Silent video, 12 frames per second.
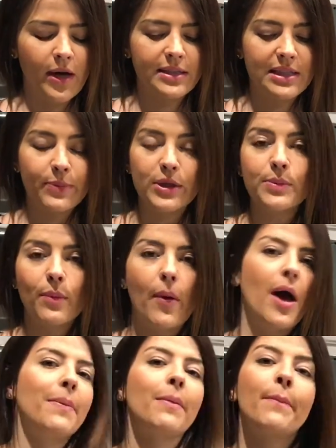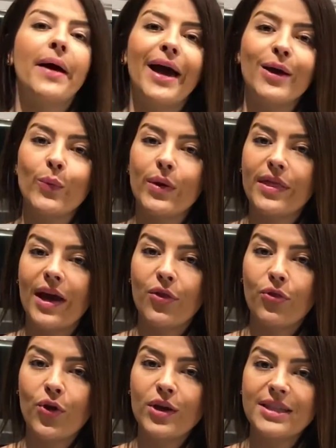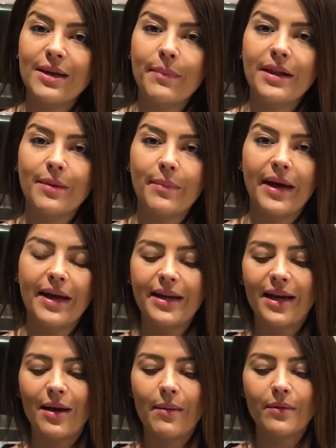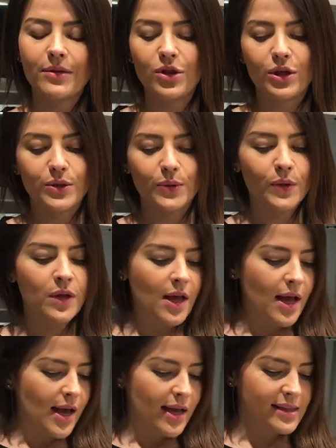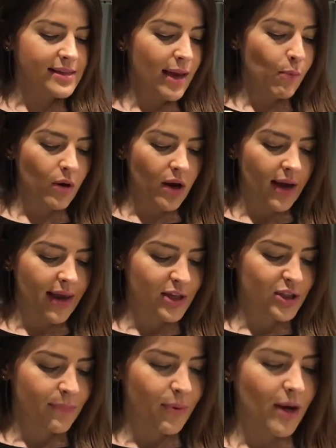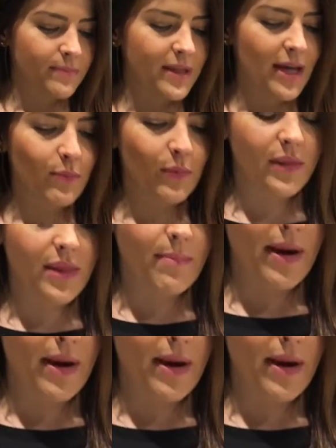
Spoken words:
disposable piping bag with a 13mm nozzle. The same one I actually piped out with the